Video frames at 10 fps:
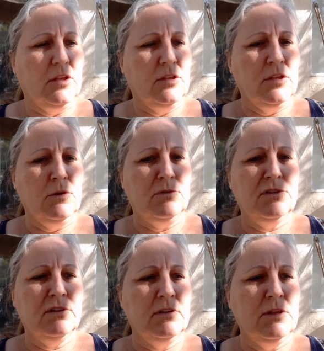you
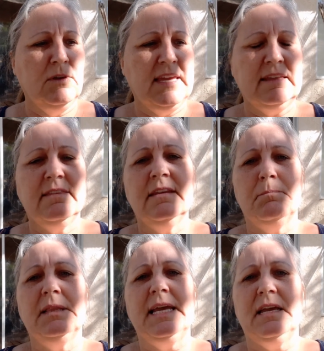get the
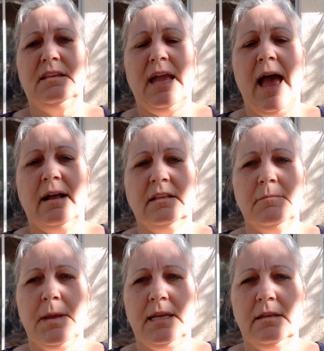plants
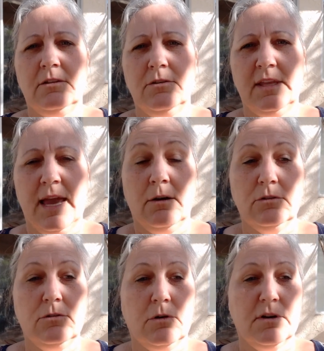acclimated to the
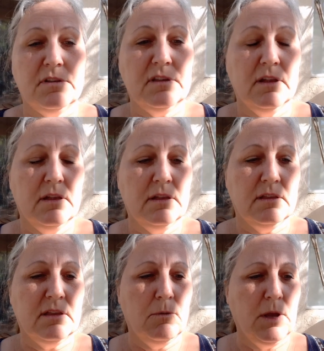outdoors. And
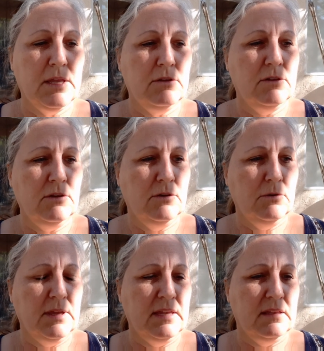so what you
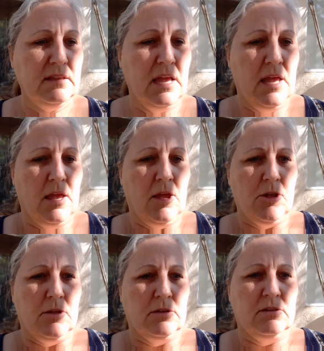do is
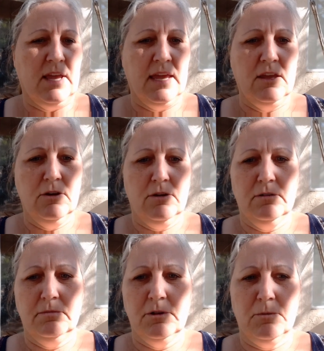take
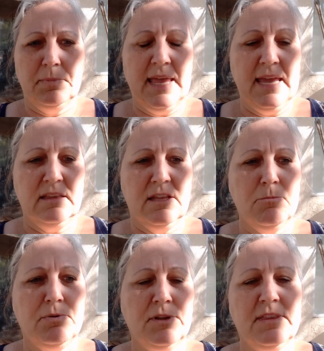your plants, you
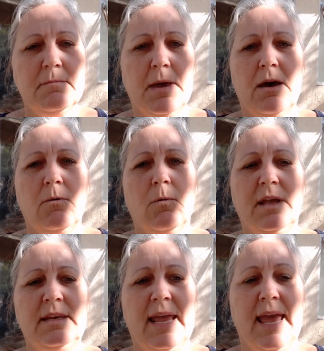put them out
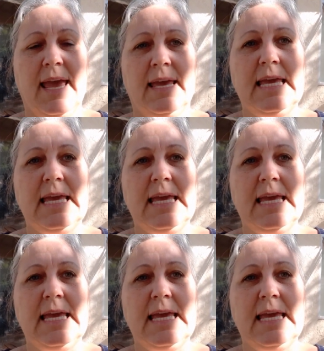one day